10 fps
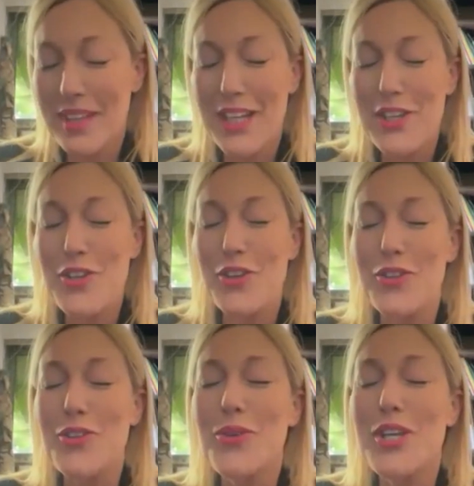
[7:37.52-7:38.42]

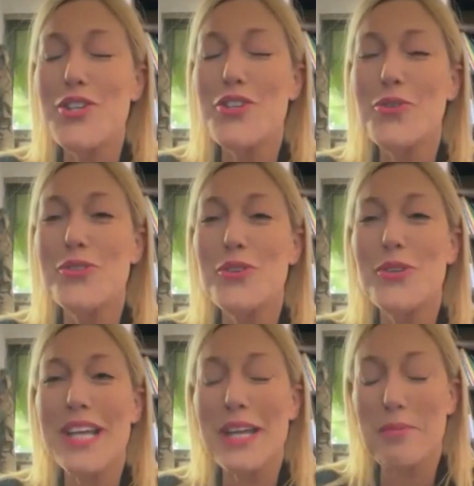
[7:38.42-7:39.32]
You can choose your
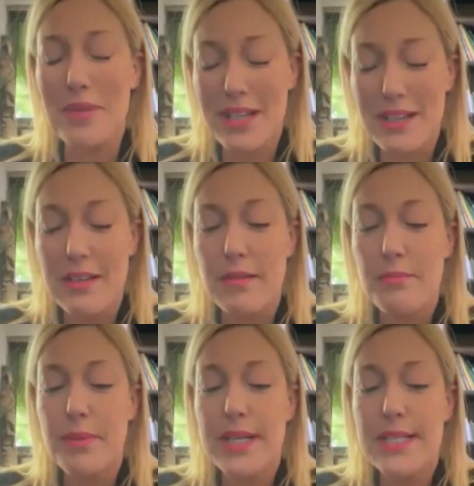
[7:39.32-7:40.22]
name,
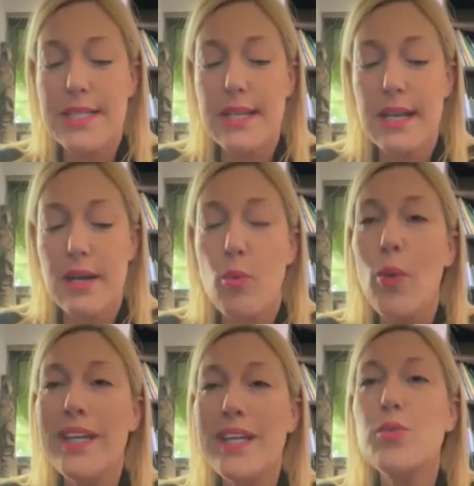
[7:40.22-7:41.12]
but
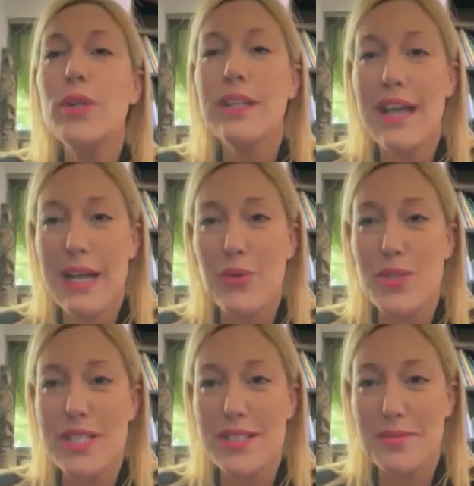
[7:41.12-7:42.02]
when it will count.